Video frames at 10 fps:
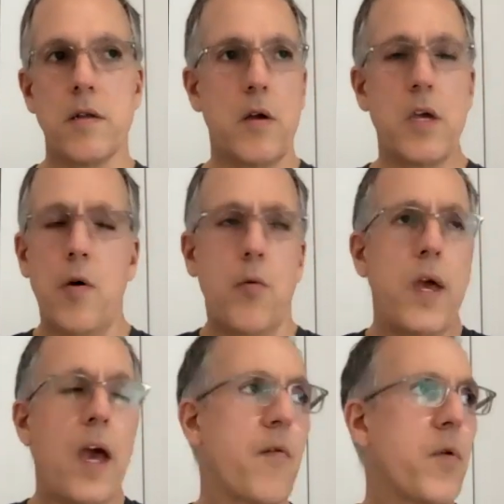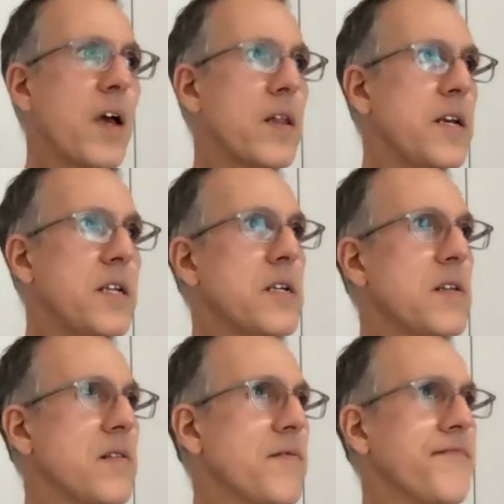you know, we get leads
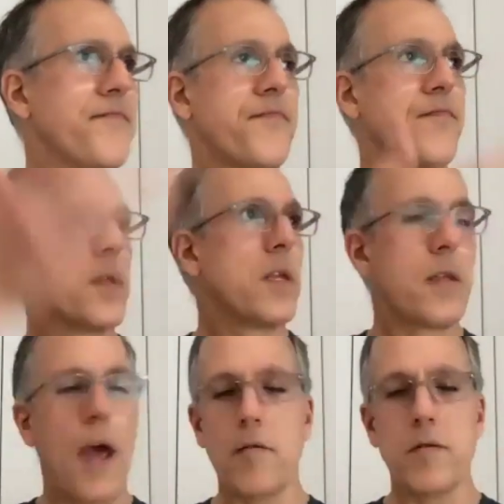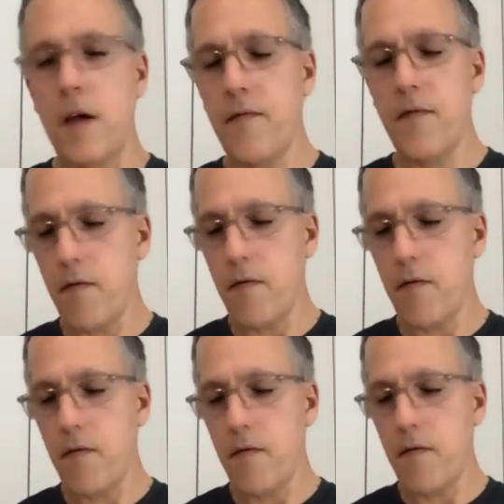in towns I've never
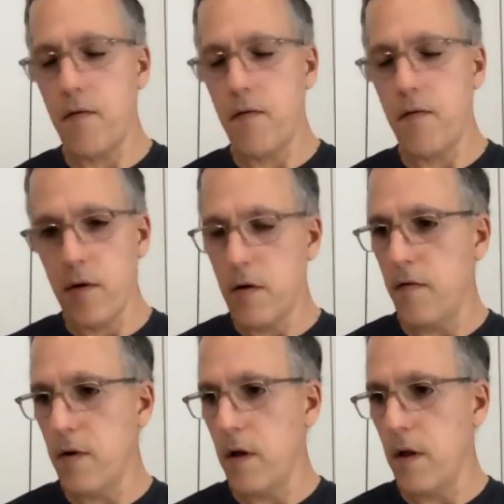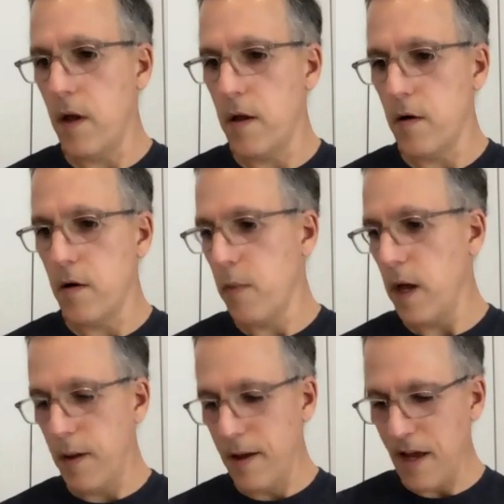heard of, and or
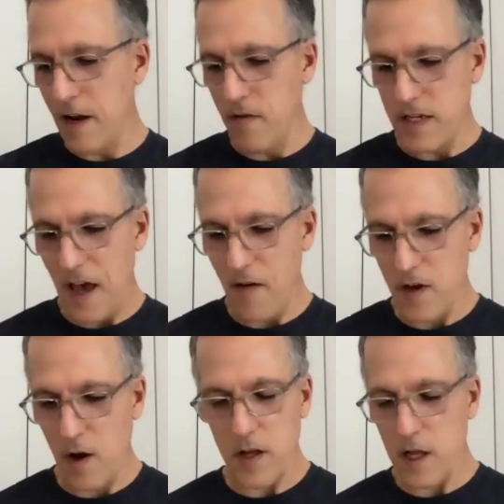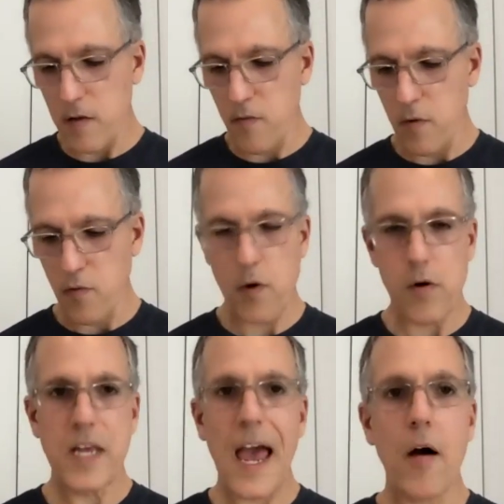maybe none of us have, you know, little rural
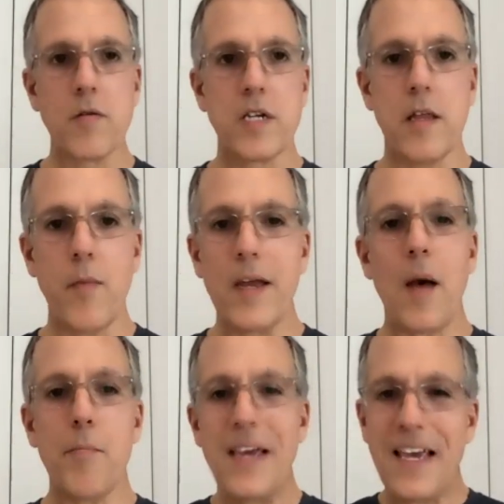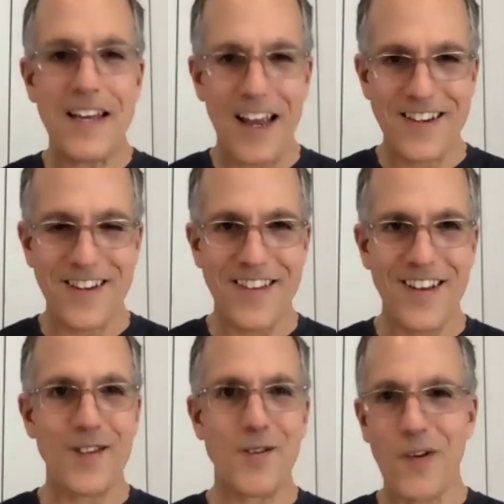towns, and there may not be an agent that
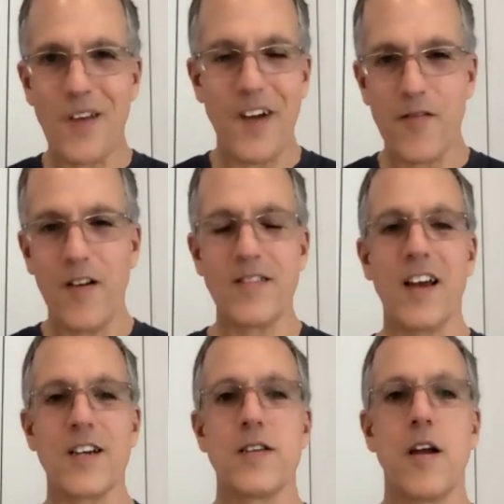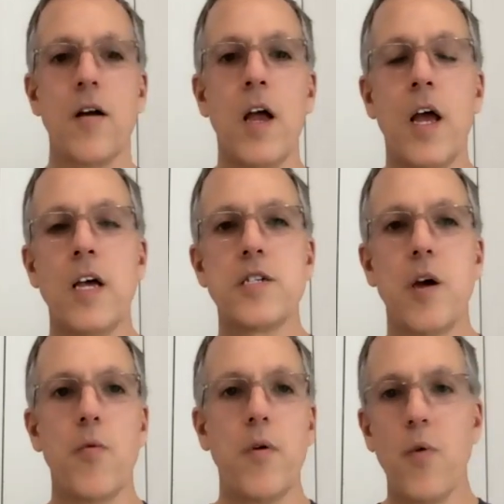does 25 transactions there.
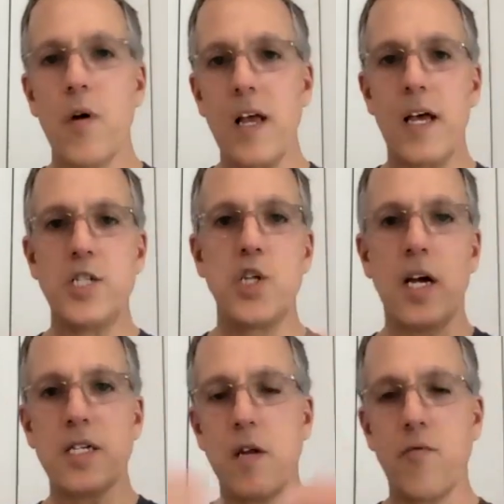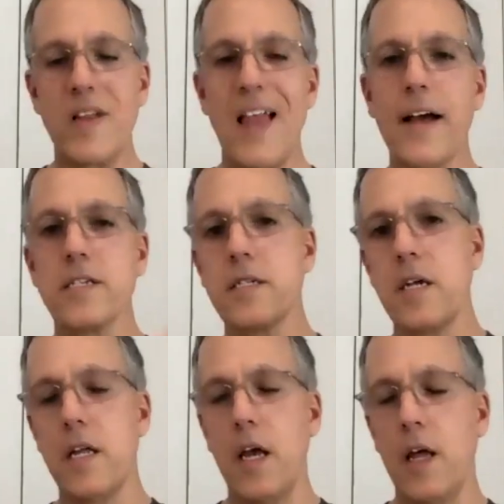So we'll adjust and relax
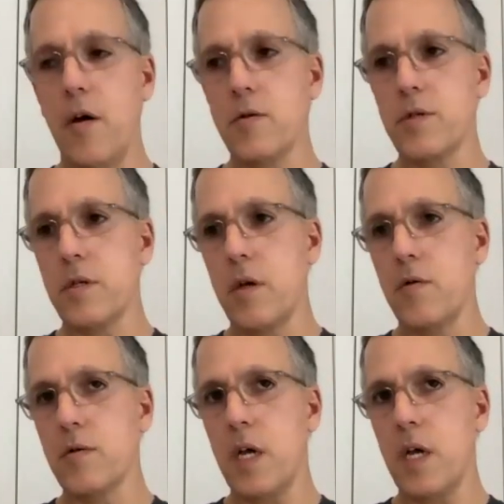those